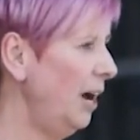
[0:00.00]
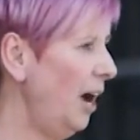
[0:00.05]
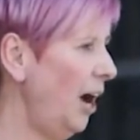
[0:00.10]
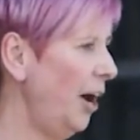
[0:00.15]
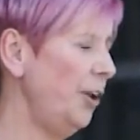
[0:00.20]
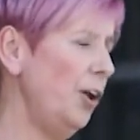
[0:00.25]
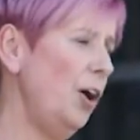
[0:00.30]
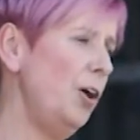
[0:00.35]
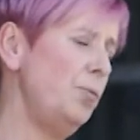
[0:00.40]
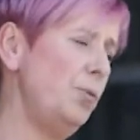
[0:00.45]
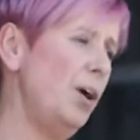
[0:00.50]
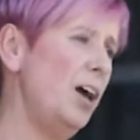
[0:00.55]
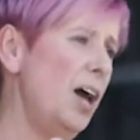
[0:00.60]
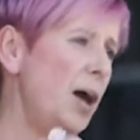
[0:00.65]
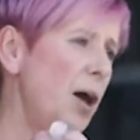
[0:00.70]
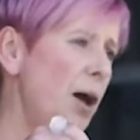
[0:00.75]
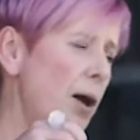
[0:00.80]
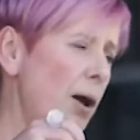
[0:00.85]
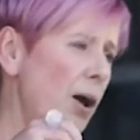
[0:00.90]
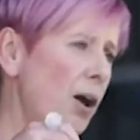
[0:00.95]
And I
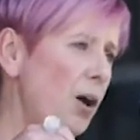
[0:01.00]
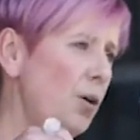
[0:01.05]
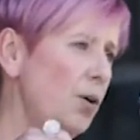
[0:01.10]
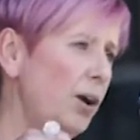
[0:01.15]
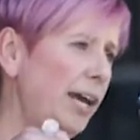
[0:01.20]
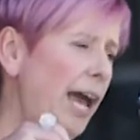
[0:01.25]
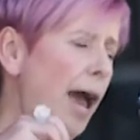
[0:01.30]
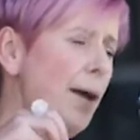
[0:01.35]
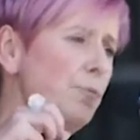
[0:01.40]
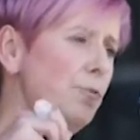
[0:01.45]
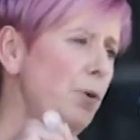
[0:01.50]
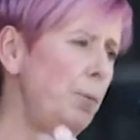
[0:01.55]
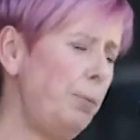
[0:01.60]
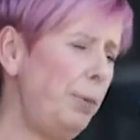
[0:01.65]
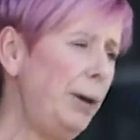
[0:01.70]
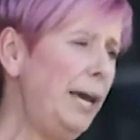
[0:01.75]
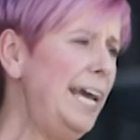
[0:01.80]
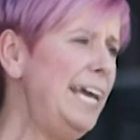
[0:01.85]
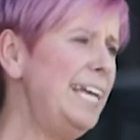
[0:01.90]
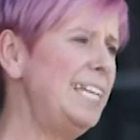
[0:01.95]
kept
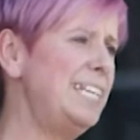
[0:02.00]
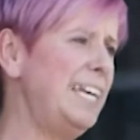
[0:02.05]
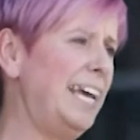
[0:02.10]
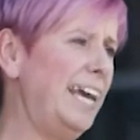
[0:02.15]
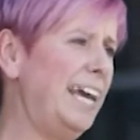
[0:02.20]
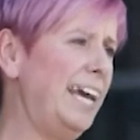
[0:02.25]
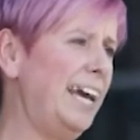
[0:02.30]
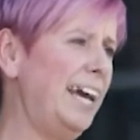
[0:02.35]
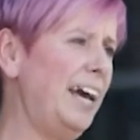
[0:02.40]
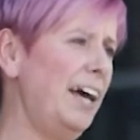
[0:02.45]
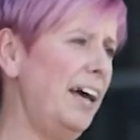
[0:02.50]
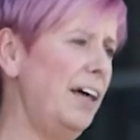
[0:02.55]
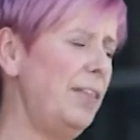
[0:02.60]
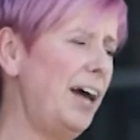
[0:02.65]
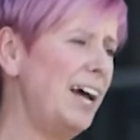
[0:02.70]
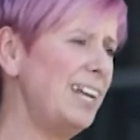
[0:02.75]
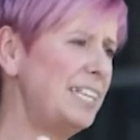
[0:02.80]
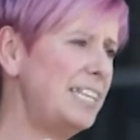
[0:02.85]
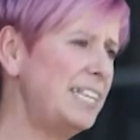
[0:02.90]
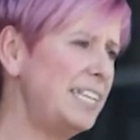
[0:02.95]
repeating
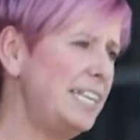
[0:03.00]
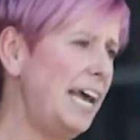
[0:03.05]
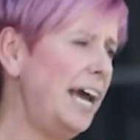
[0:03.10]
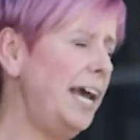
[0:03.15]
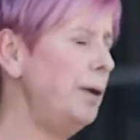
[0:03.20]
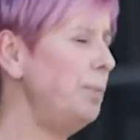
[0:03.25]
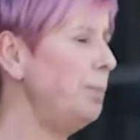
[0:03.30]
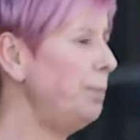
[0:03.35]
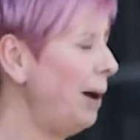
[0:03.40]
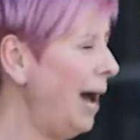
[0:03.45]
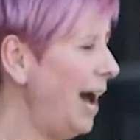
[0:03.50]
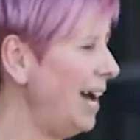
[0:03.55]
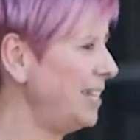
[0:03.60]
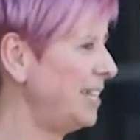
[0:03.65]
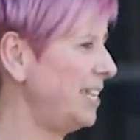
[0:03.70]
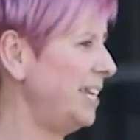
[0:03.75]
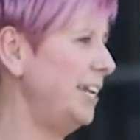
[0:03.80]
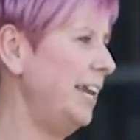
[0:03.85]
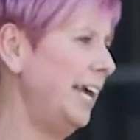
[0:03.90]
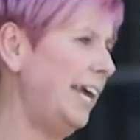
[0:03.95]
that same
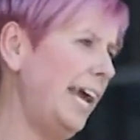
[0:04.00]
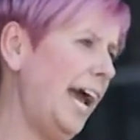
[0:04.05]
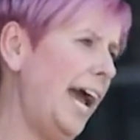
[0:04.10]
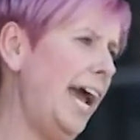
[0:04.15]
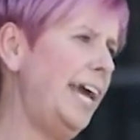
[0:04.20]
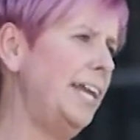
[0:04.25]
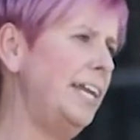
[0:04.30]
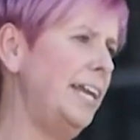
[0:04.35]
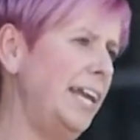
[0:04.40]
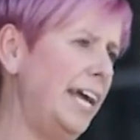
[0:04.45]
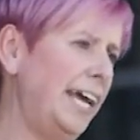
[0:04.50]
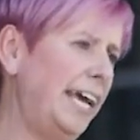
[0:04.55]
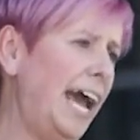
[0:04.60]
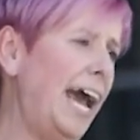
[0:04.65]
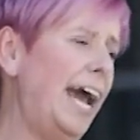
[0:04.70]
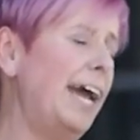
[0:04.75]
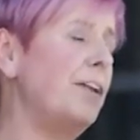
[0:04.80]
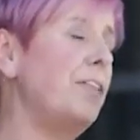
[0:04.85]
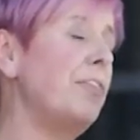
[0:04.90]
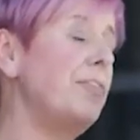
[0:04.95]
pattern again and
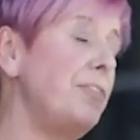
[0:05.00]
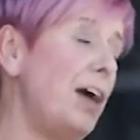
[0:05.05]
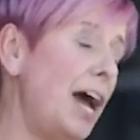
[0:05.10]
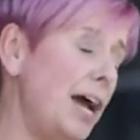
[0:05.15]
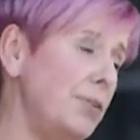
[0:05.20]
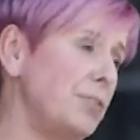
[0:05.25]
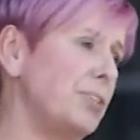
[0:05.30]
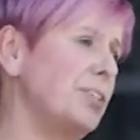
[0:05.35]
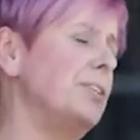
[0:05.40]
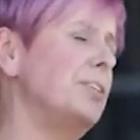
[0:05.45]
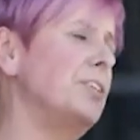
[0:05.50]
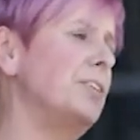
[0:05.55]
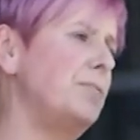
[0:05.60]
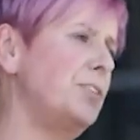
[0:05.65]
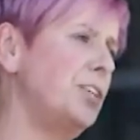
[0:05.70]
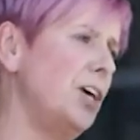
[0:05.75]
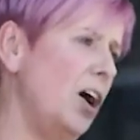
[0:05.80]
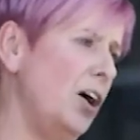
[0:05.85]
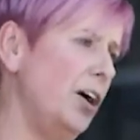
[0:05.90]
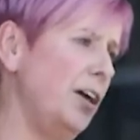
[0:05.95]
again, thousands of
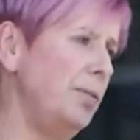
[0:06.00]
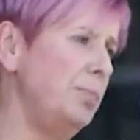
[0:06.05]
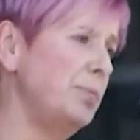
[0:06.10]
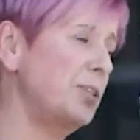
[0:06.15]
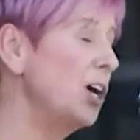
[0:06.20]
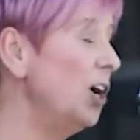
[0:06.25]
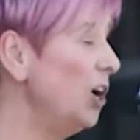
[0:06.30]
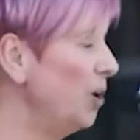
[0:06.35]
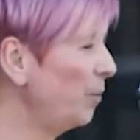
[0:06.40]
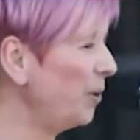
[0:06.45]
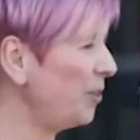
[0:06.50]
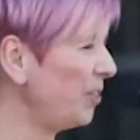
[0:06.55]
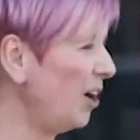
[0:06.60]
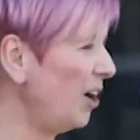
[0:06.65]
times, with